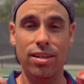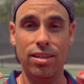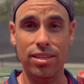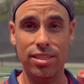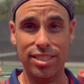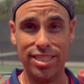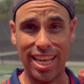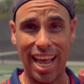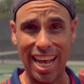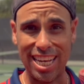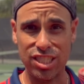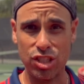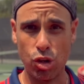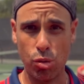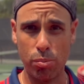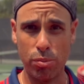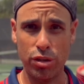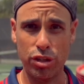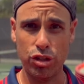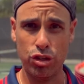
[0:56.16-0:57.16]
Size
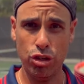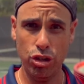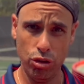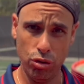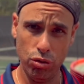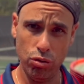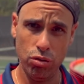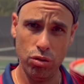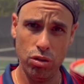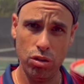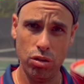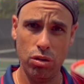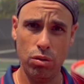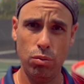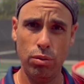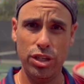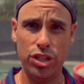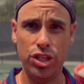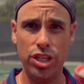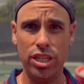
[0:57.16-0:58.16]
number 2,
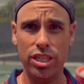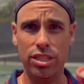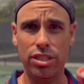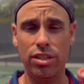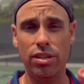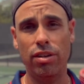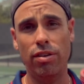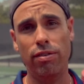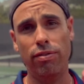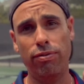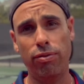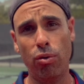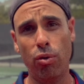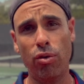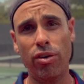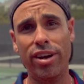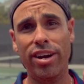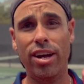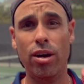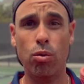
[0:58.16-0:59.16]
which is
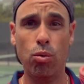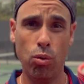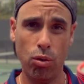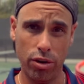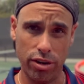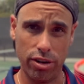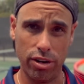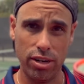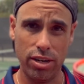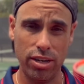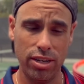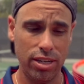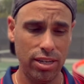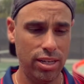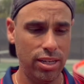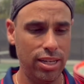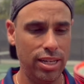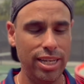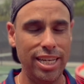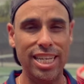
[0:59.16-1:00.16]
4 1/4,
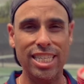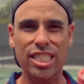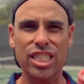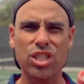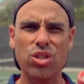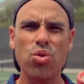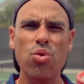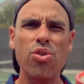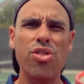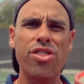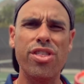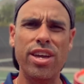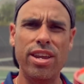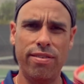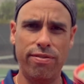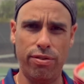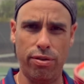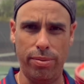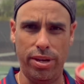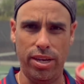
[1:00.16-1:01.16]
is too thin
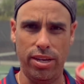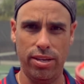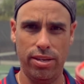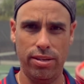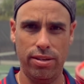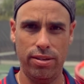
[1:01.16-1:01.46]
for me.